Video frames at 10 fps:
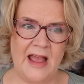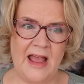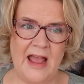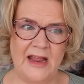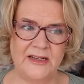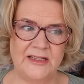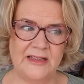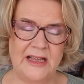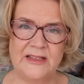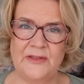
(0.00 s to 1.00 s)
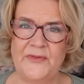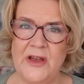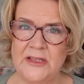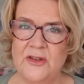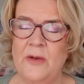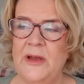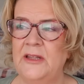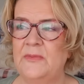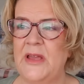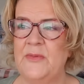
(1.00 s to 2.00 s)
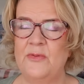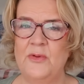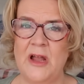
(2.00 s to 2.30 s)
And that's the first comment that people